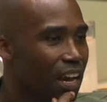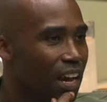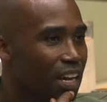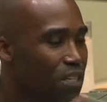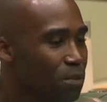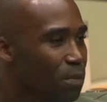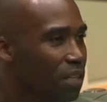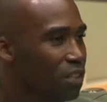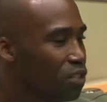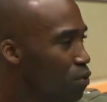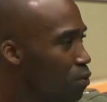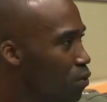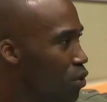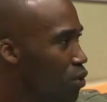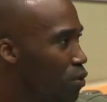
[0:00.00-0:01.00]
And to make the
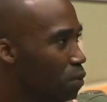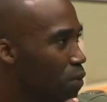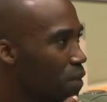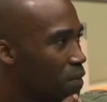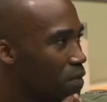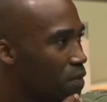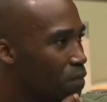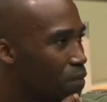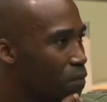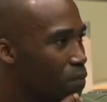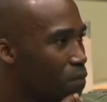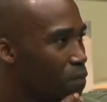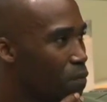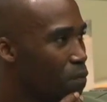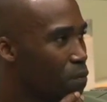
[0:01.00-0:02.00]
story short,
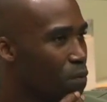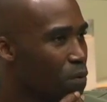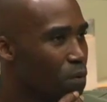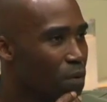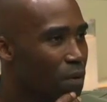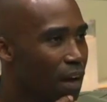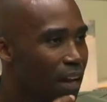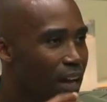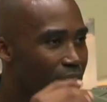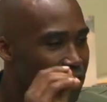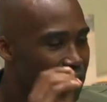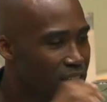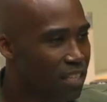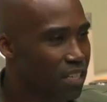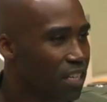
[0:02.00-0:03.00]
I got
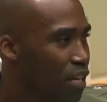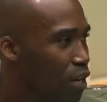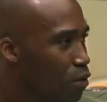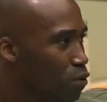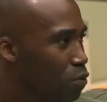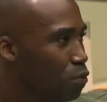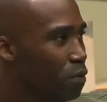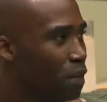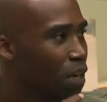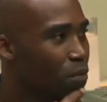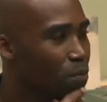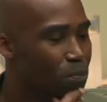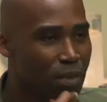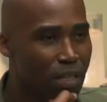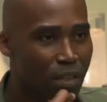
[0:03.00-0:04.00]
the city council to
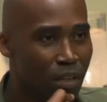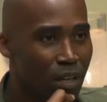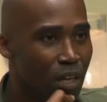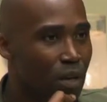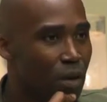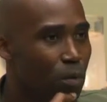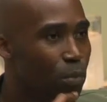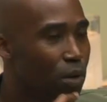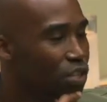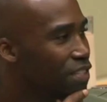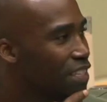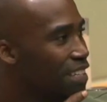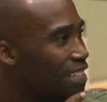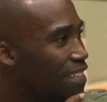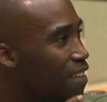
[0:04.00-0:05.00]
help me
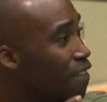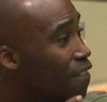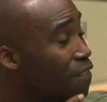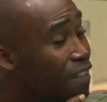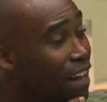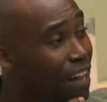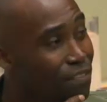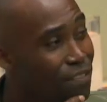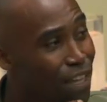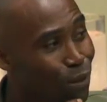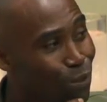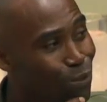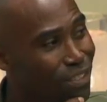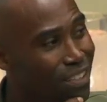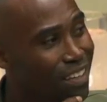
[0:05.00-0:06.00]
bus in
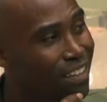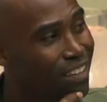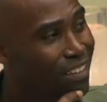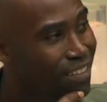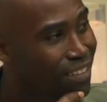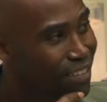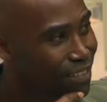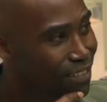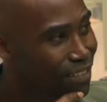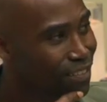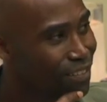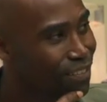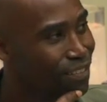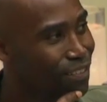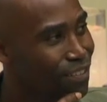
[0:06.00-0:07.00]
5,000 kids.
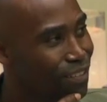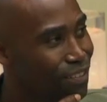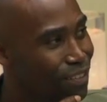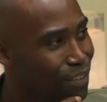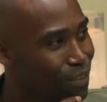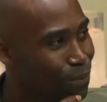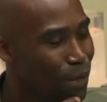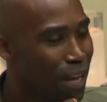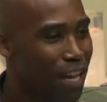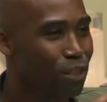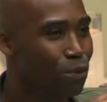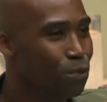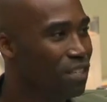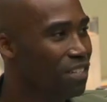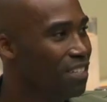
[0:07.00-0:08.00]
We
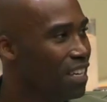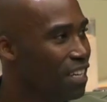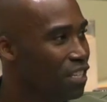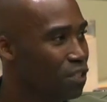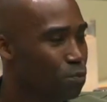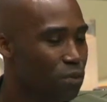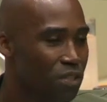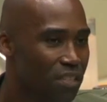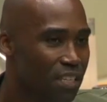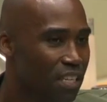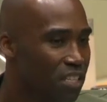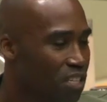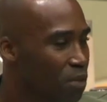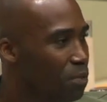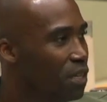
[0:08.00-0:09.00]
had three stages. One
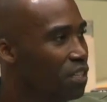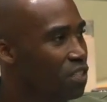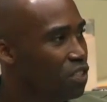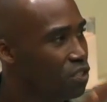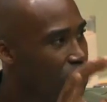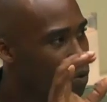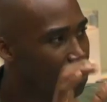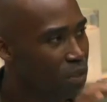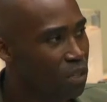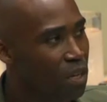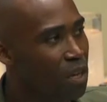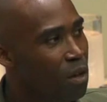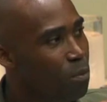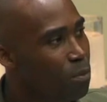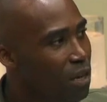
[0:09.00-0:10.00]
stage committed to solely
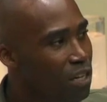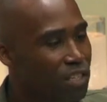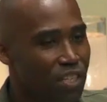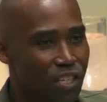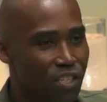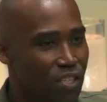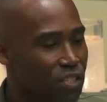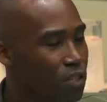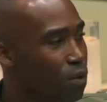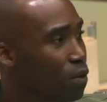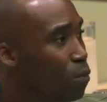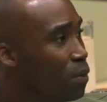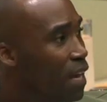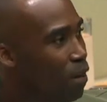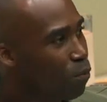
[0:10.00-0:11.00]
meditation and
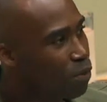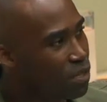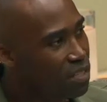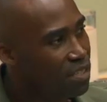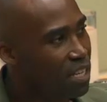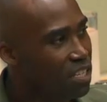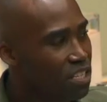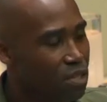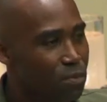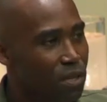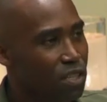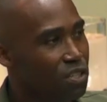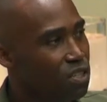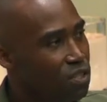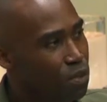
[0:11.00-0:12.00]
yoga. We had one stage
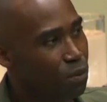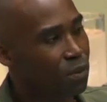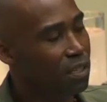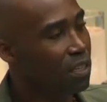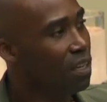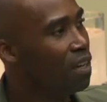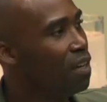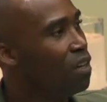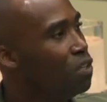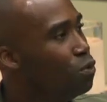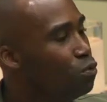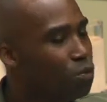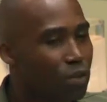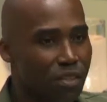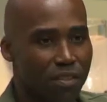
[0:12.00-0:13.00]
committed to solely
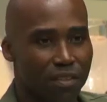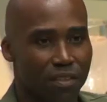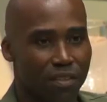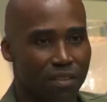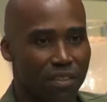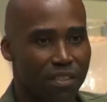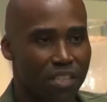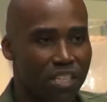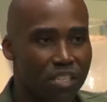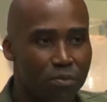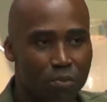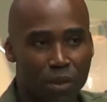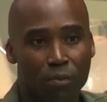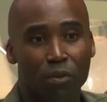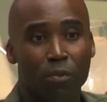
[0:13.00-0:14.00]
nutrition,
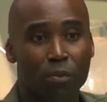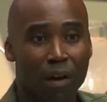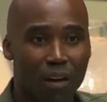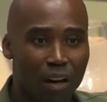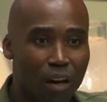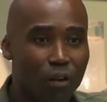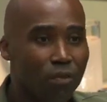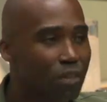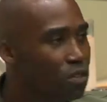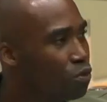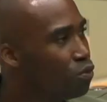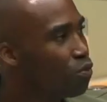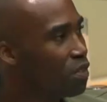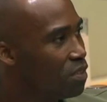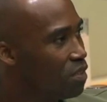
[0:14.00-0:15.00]
teaching people about health and
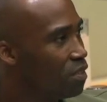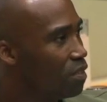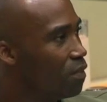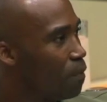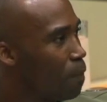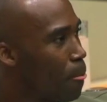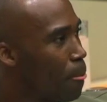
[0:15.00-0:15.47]
nutrition.